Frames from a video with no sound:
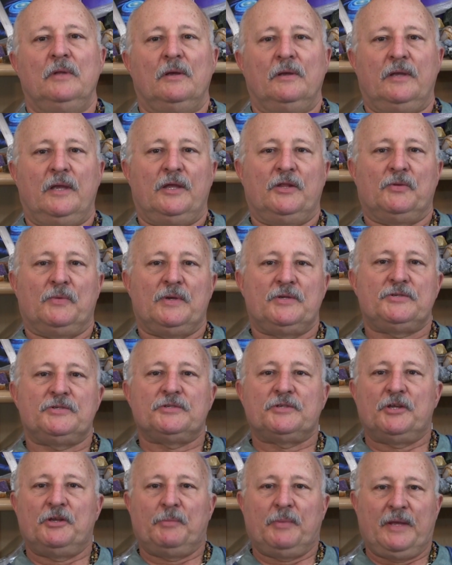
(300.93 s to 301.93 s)
Okay, the rest
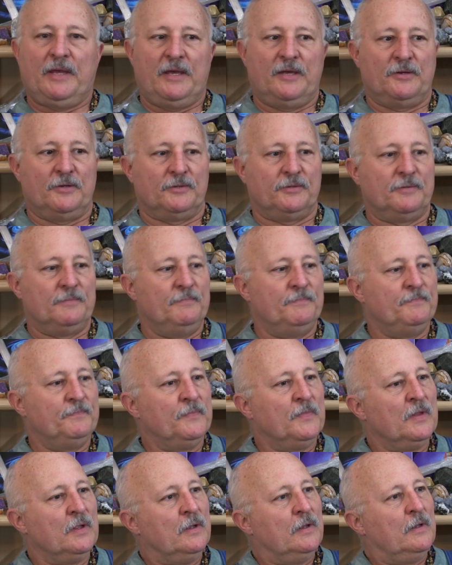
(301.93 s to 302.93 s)
is going to be handled.
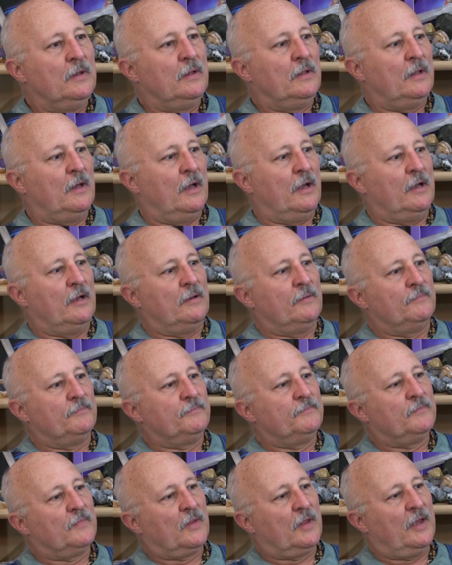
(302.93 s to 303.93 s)

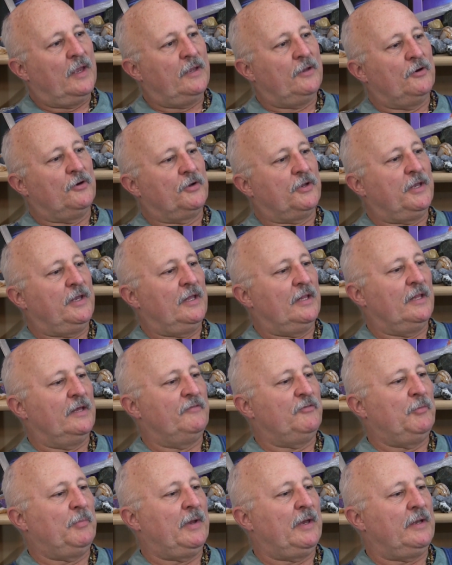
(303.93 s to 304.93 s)
Um, hey, Herky, I
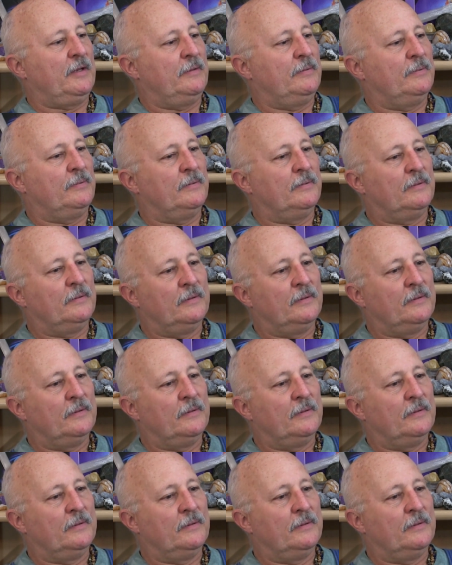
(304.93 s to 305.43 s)
love you, buddy.